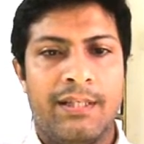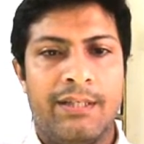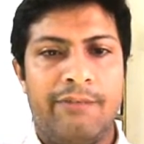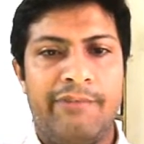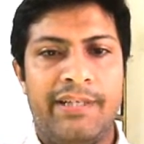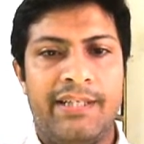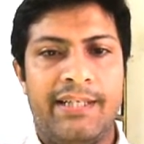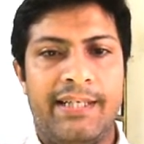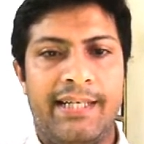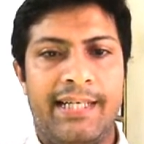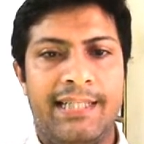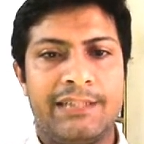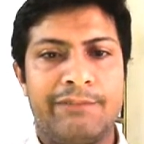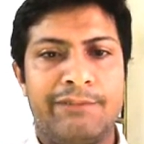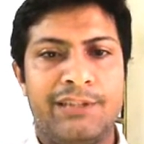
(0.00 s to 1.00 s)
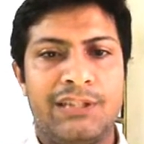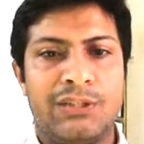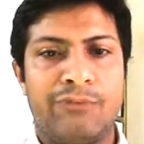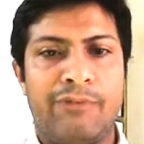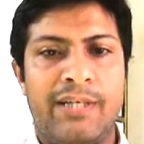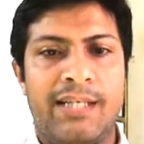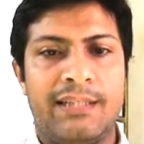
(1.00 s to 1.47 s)
When S1
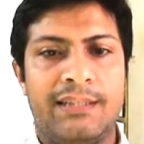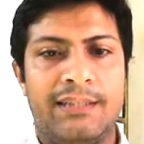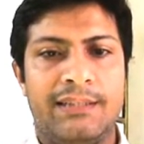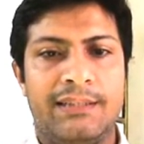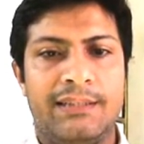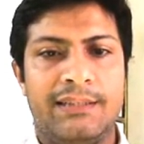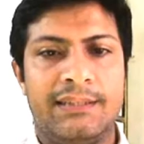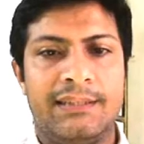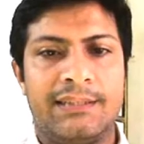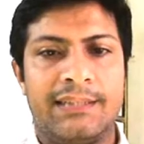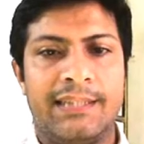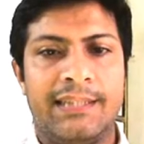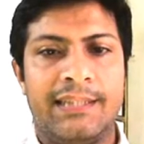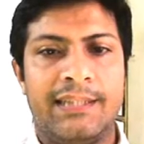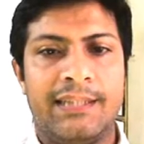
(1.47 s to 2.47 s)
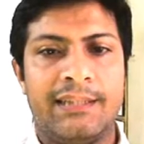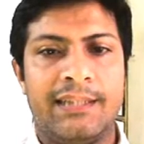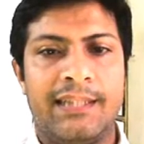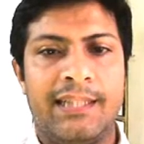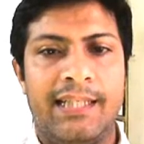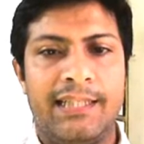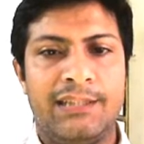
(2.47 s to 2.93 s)
square is greater than
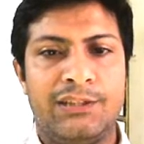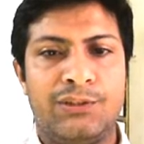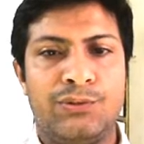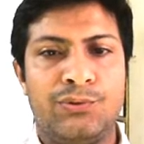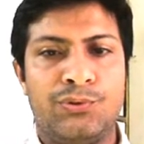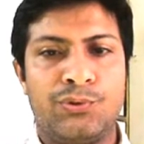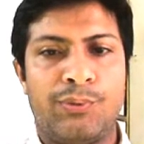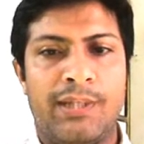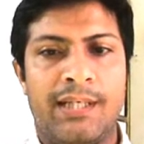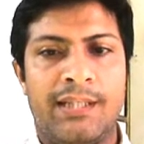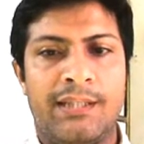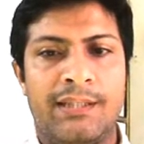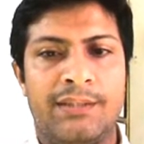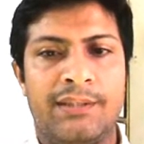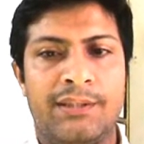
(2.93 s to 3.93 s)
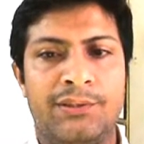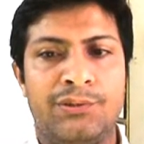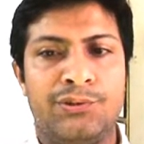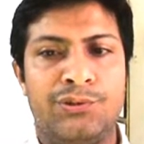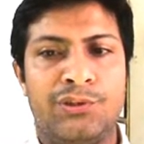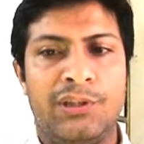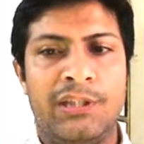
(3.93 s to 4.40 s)
S2 square, then
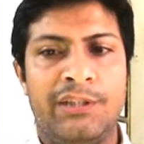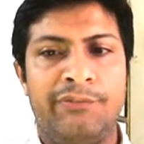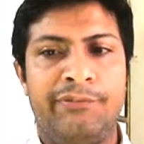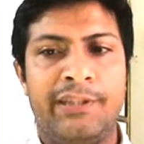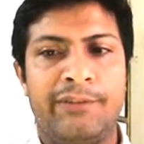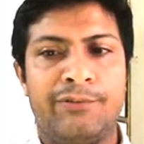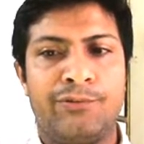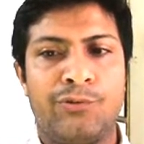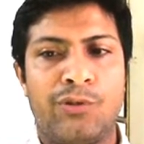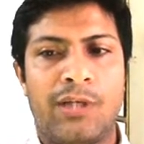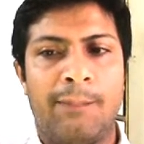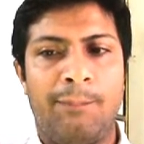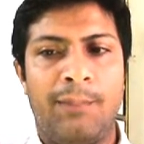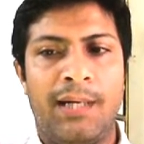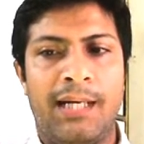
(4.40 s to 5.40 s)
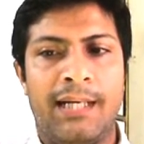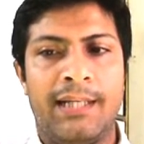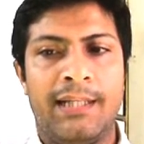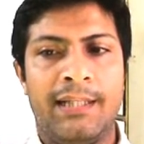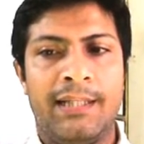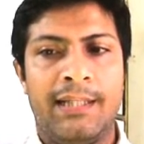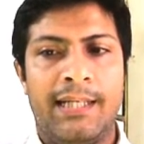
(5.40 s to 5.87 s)
usually we have to apply
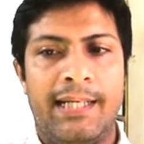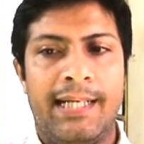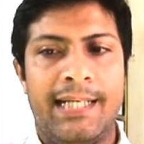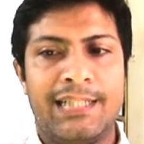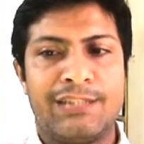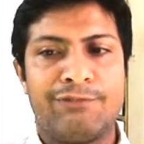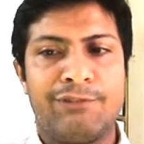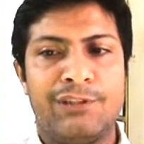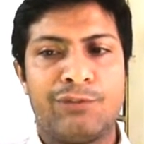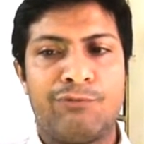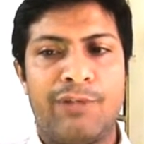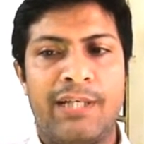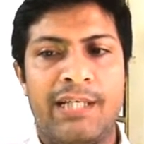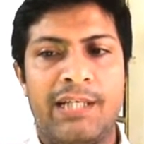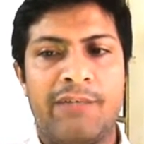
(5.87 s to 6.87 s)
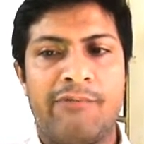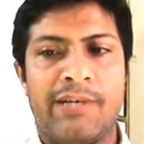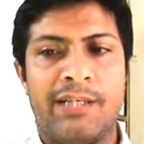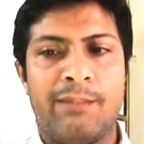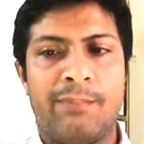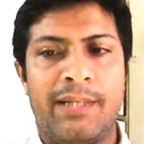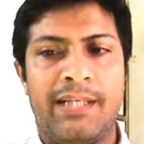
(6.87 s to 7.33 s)
S1 square
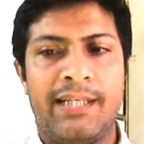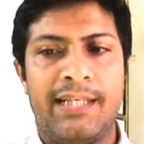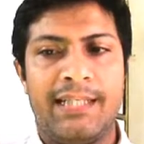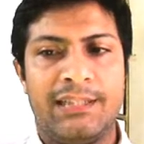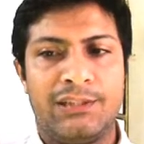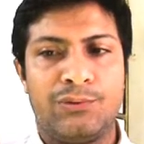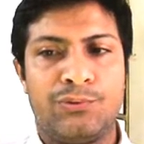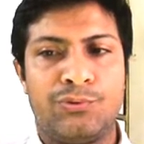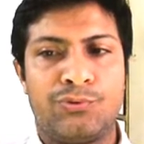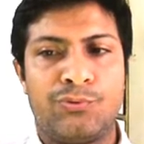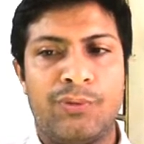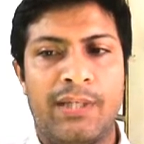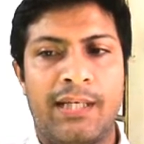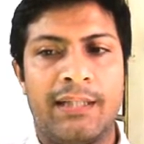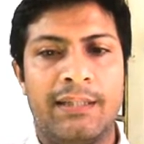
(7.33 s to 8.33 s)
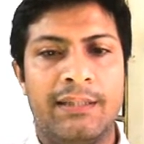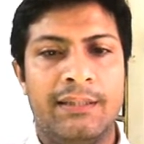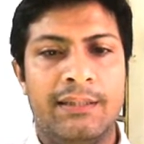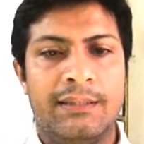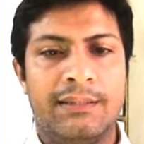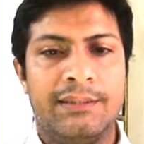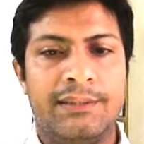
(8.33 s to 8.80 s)
divided by S2 square.
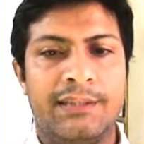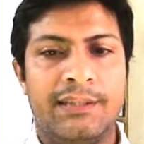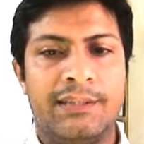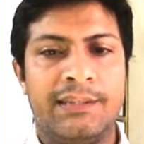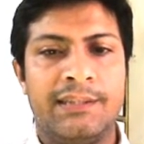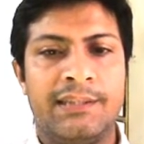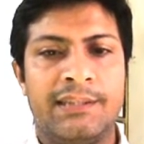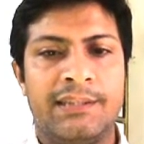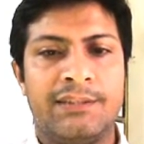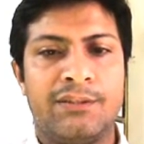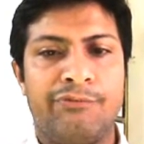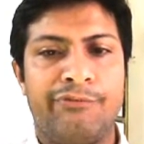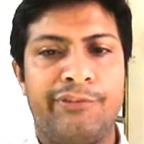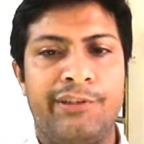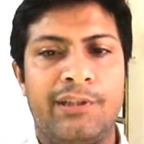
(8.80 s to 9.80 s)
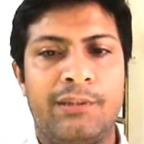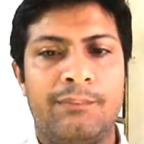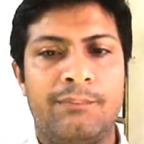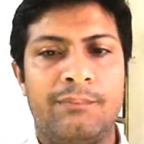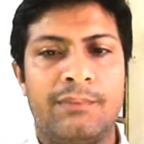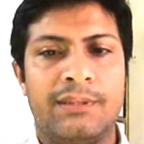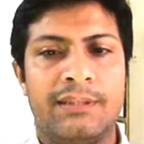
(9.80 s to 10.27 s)
Here degrees of
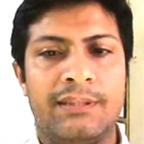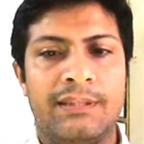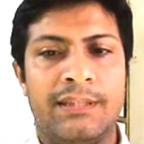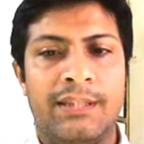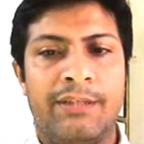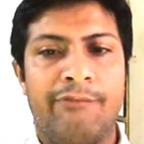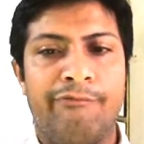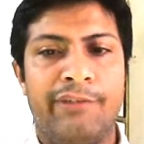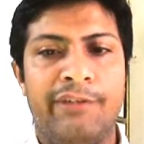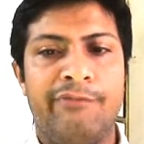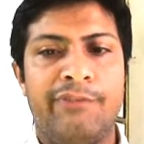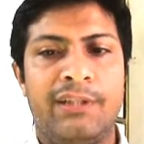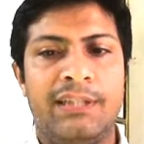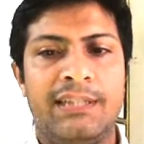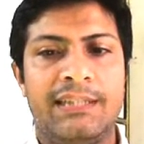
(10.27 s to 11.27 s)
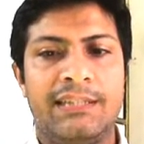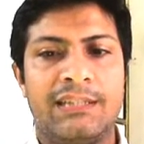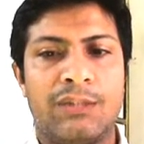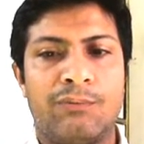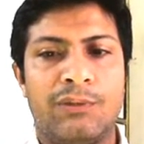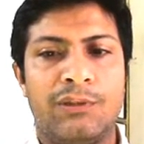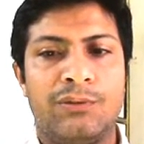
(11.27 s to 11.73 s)
freedom V1 is
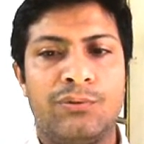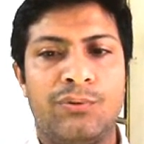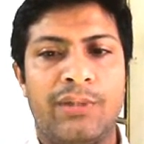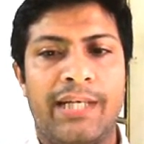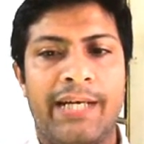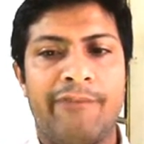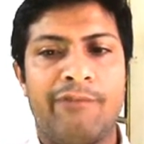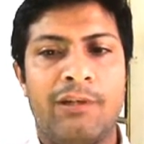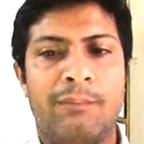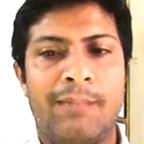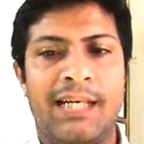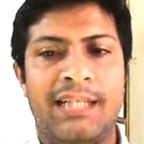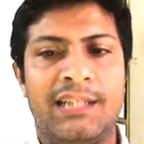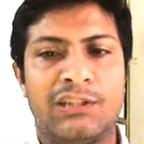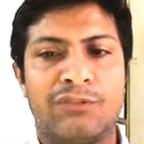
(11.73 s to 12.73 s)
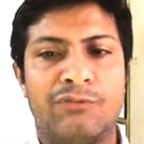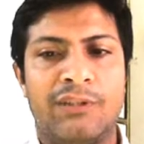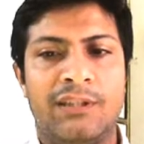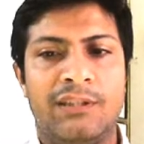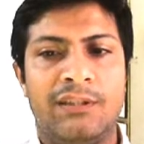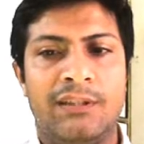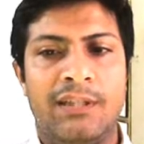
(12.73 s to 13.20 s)
equal to N1 minus
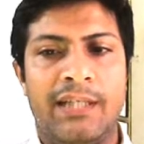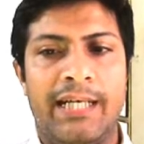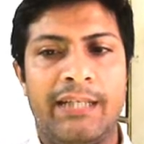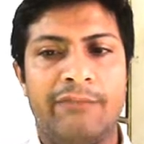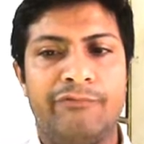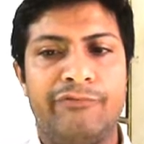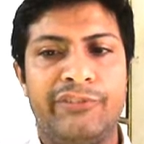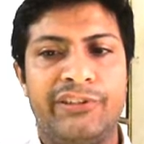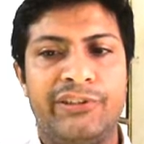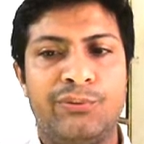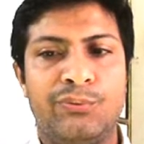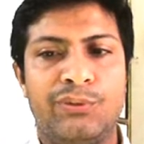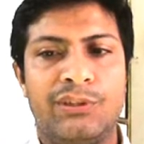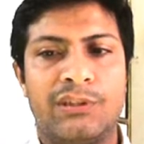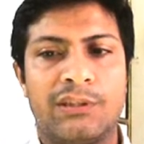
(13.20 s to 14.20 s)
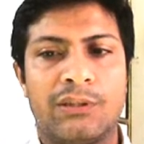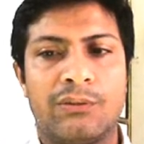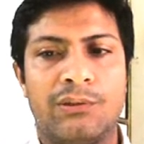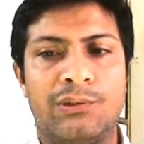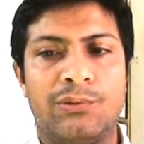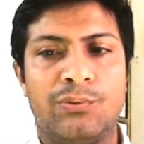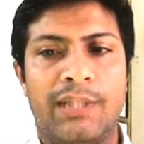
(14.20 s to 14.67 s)
1 and V2 is equal
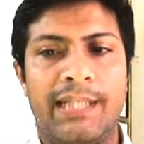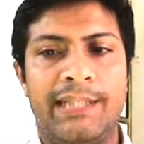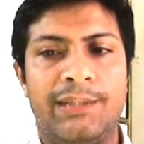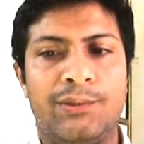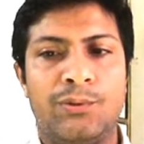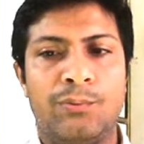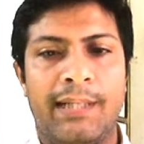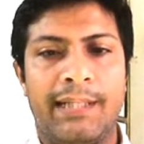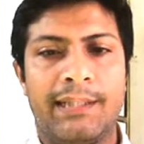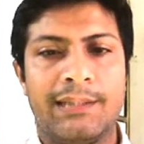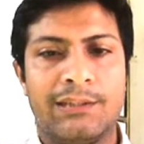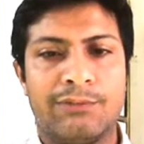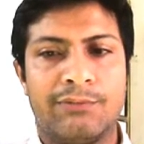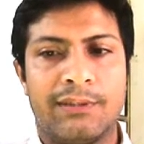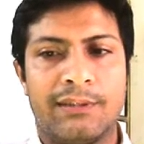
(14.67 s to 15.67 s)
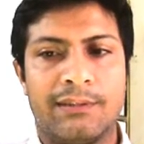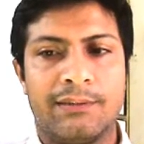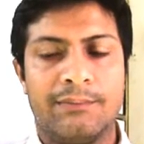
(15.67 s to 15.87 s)
to N2 minus 1.